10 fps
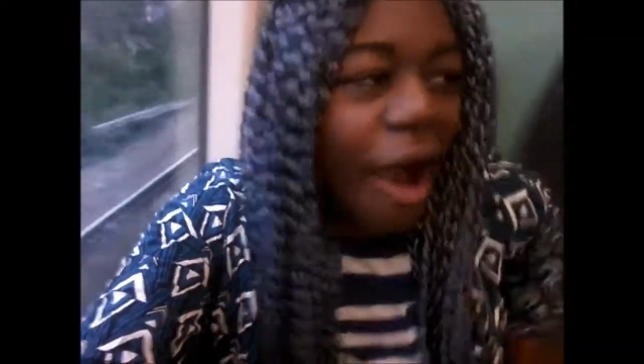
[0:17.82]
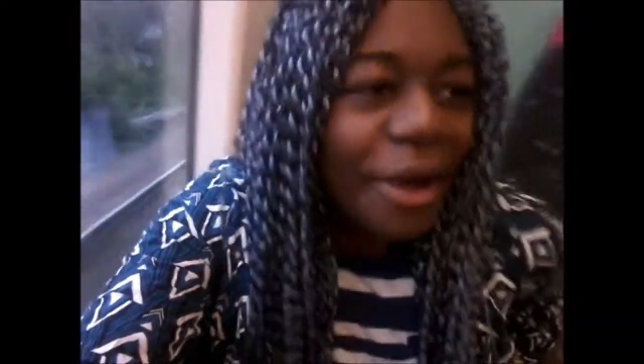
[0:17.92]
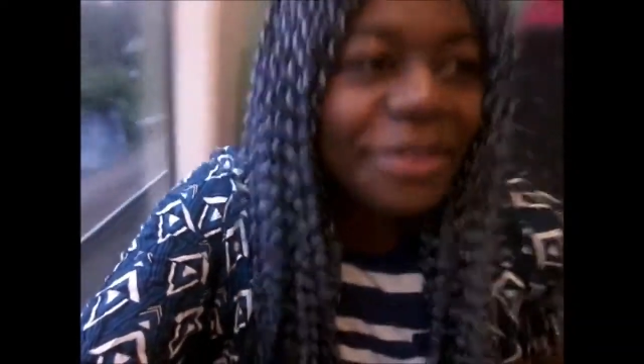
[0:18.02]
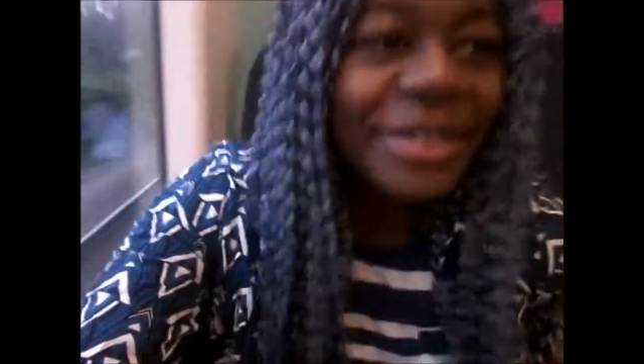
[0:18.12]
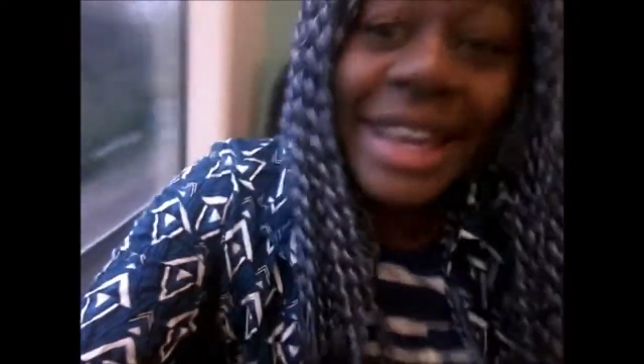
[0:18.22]

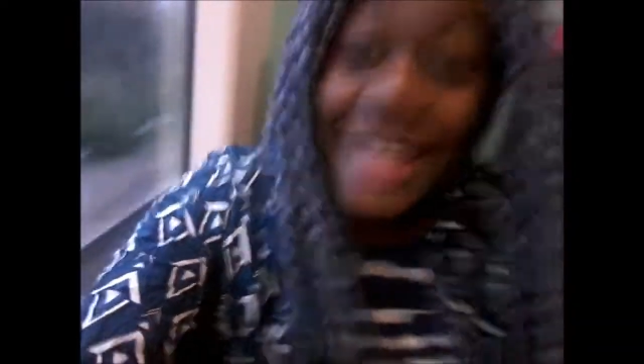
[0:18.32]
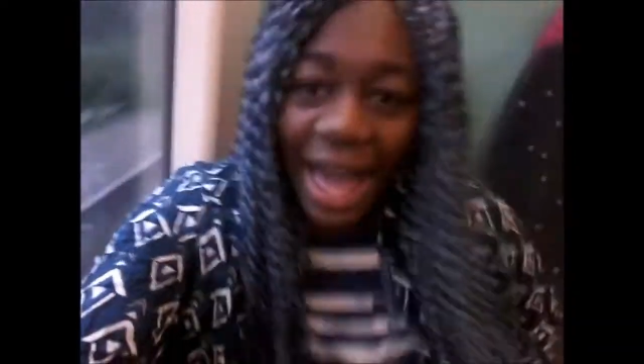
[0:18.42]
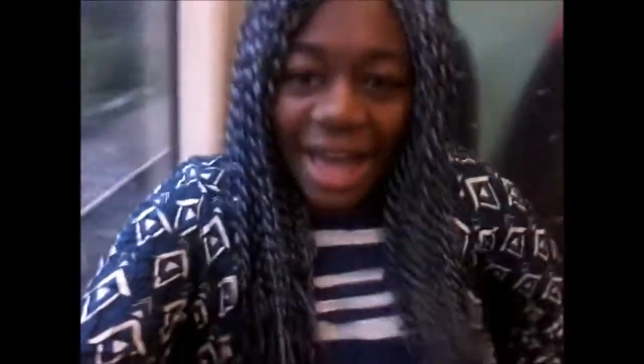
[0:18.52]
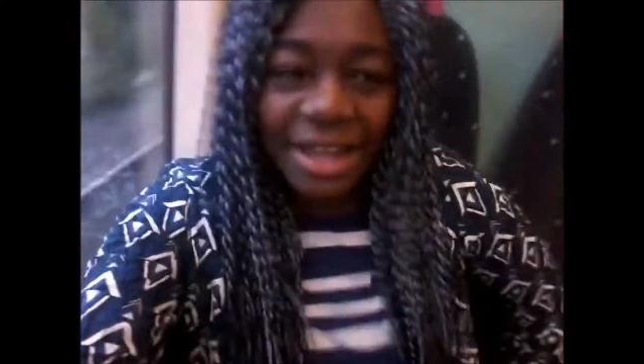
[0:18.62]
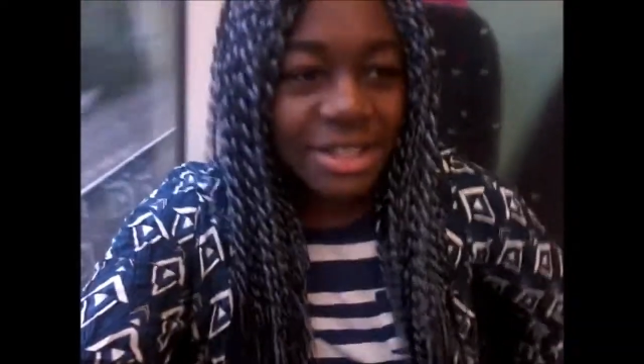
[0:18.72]
Um,
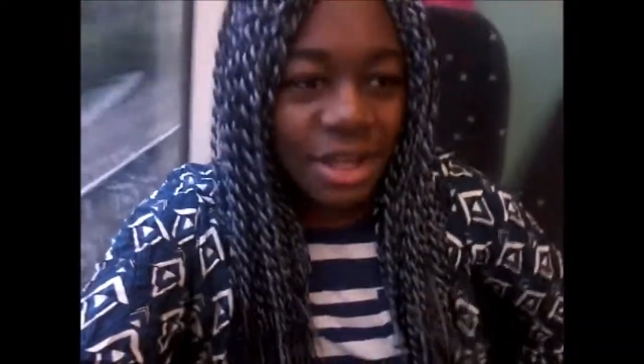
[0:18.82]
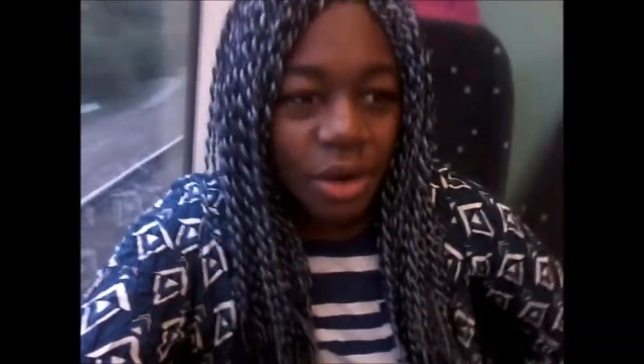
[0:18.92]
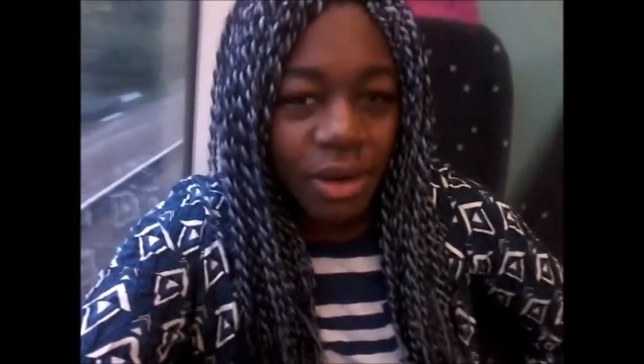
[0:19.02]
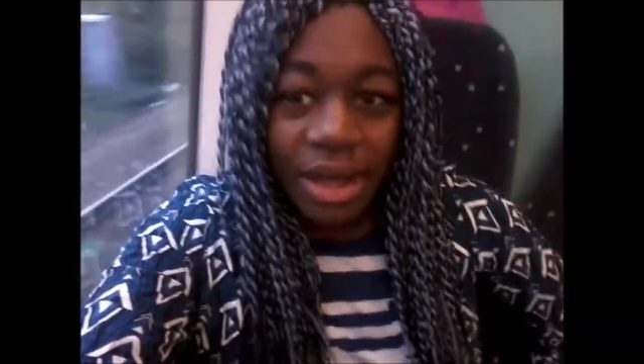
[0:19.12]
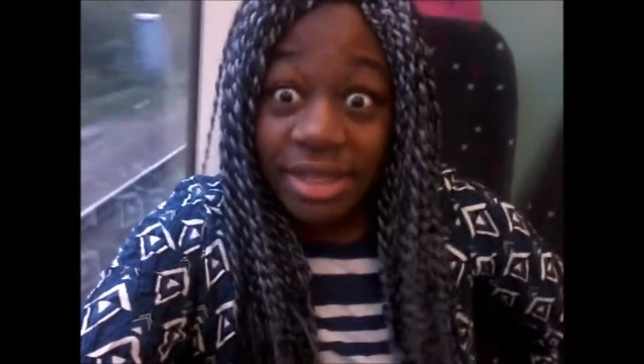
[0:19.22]
yeah, so
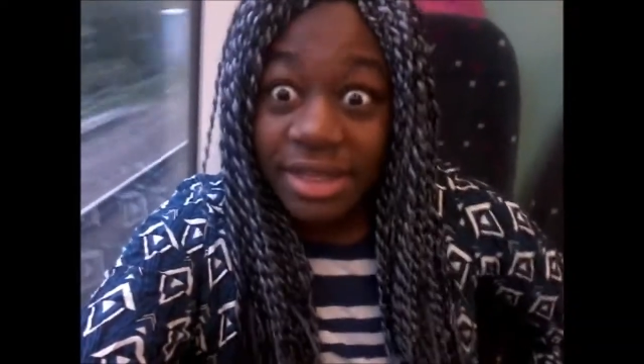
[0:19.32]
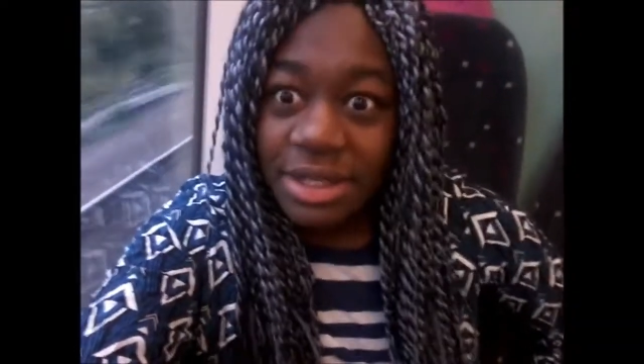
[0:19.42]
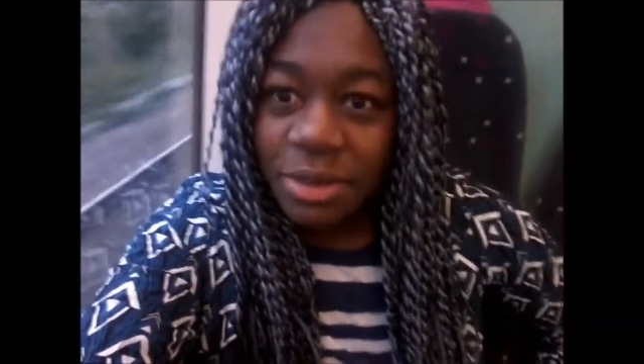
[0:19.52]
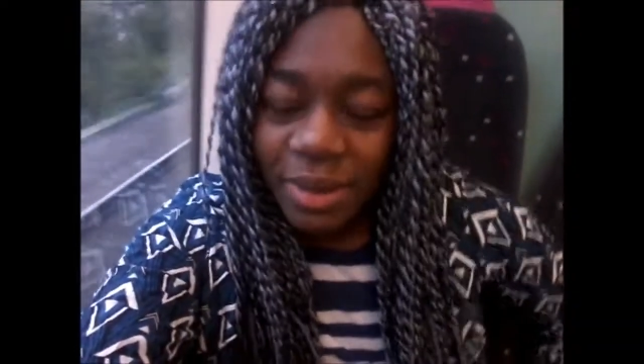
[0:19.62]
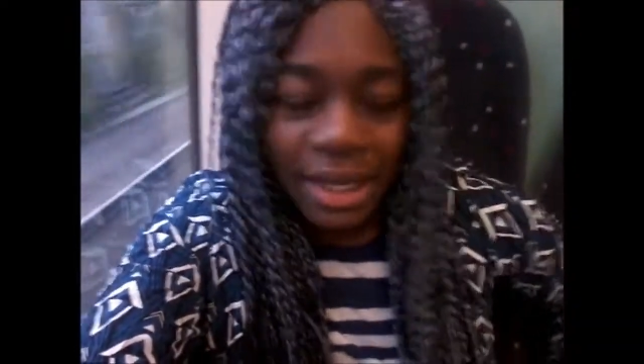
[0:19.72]

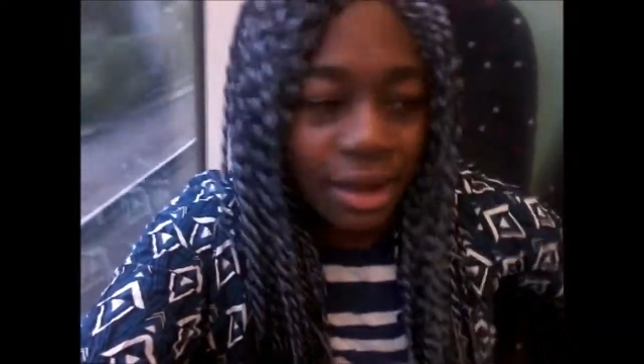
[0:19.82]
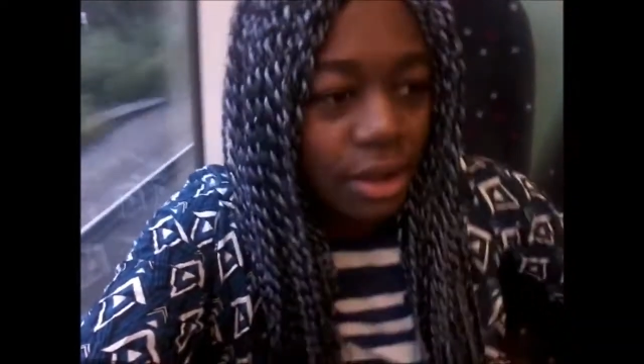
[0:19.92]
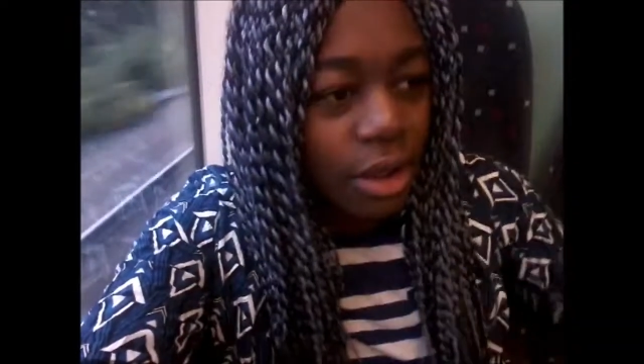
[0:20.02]
this week,